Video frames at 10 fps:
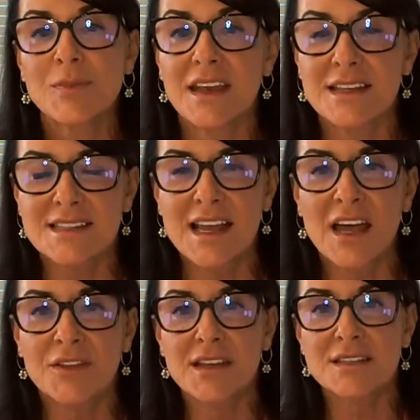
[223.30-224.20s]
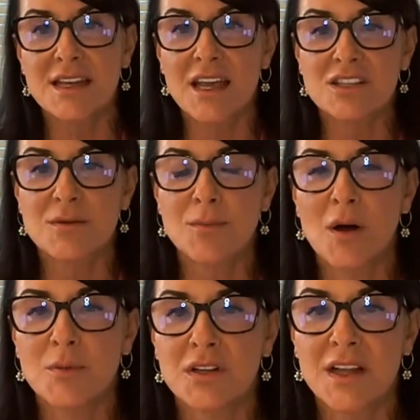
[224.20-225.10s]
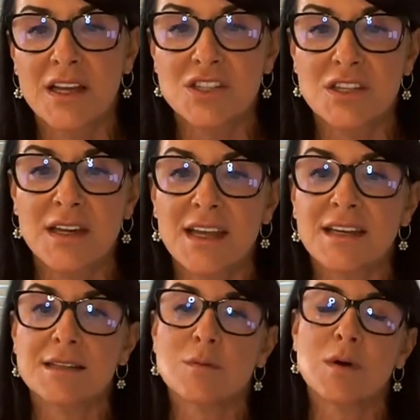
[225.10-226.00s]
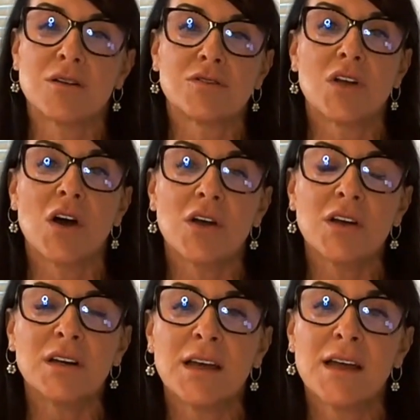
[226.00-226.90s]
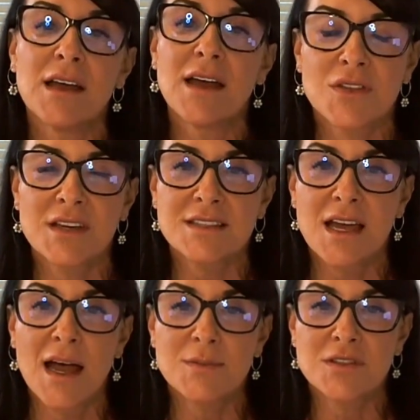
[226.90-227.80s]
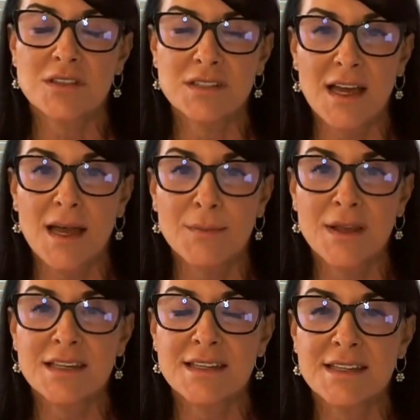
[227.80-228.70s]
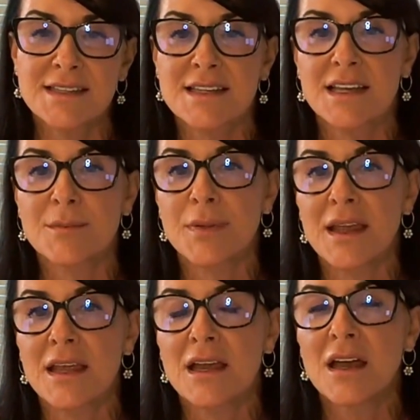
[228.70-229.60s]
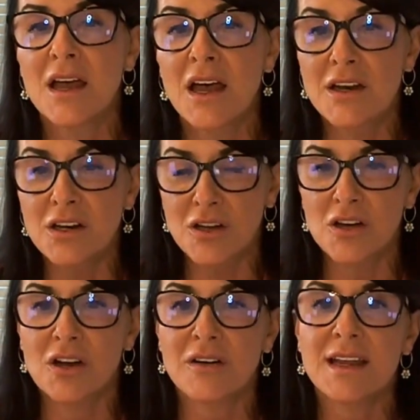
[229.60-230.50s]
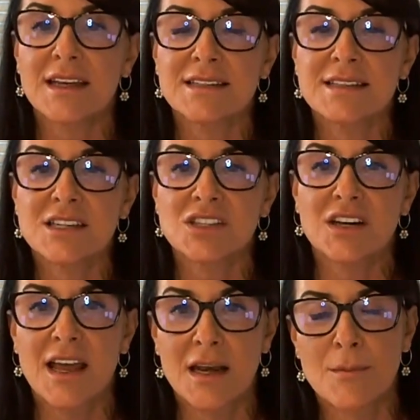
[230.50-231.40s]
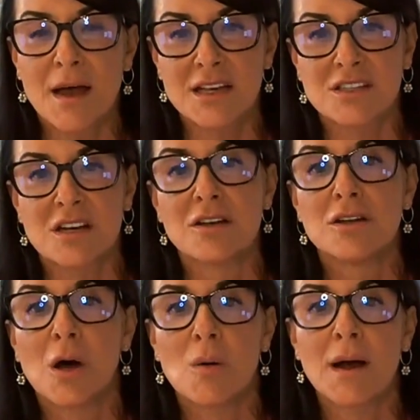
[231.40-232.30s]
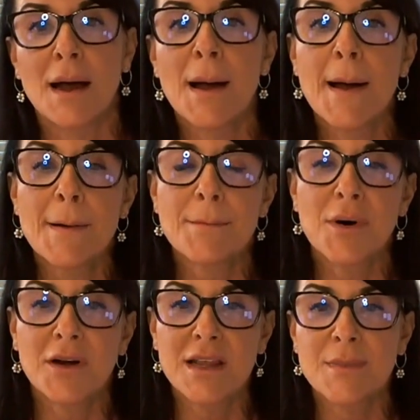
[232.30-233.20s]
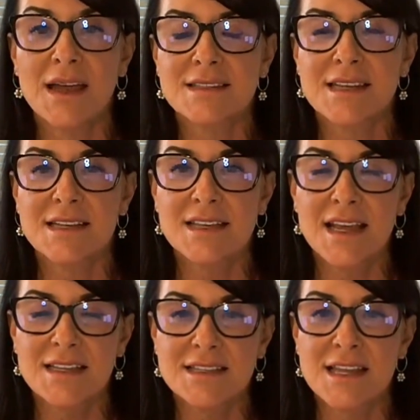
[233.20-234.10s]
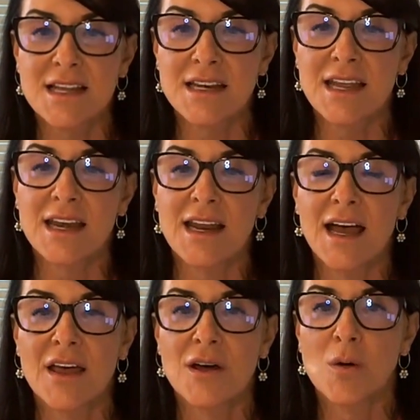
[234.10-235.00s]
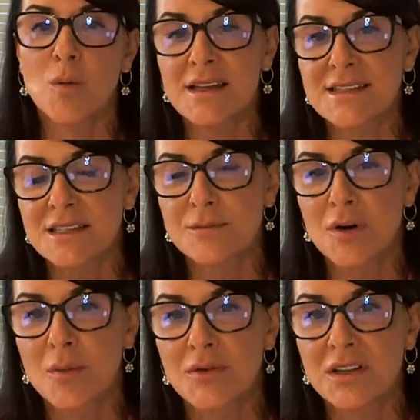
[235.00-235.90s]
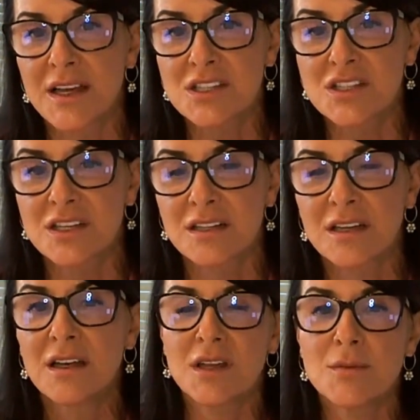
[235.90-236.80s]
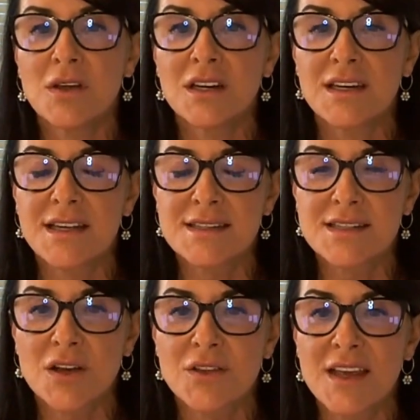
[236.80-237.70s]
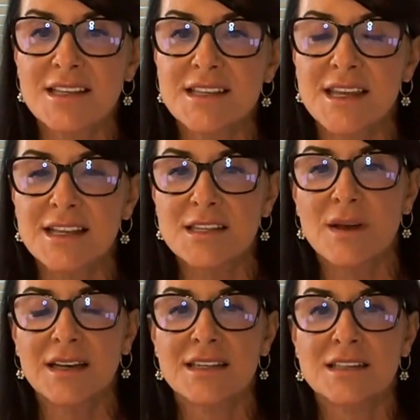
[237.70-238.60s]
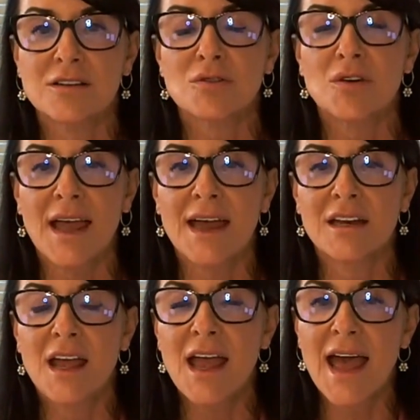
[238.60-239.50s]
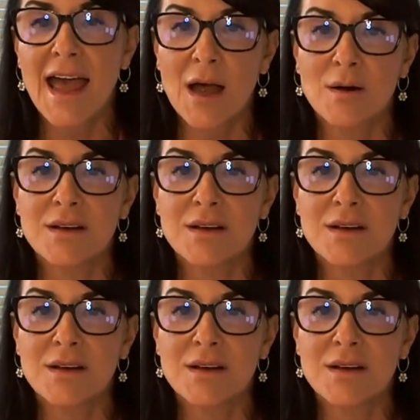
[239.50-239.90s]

In a Southeast Asian population, it is well known that type 2 diabetes can be an occurring condition at a much lower body mass index than in other Western population communities. So these are things that we need to look at. How